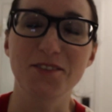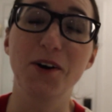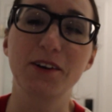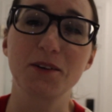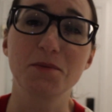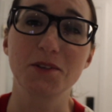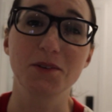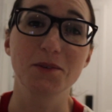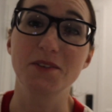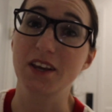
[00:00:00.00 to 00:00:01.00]
welcome
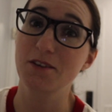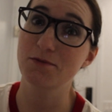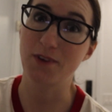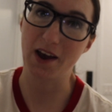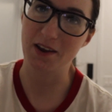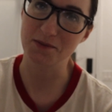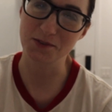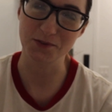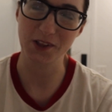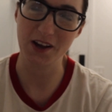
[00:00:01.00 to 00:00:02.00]
to day 5's
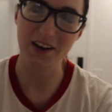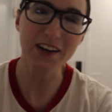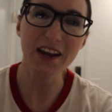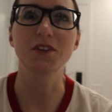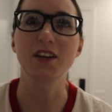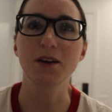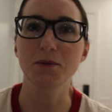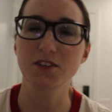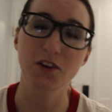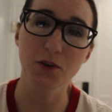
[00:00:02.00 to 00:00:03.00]
vlog. Today
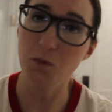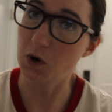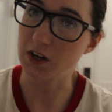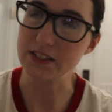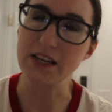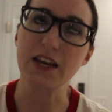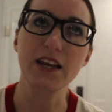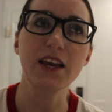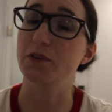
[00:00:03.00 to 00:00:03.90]
was another work day.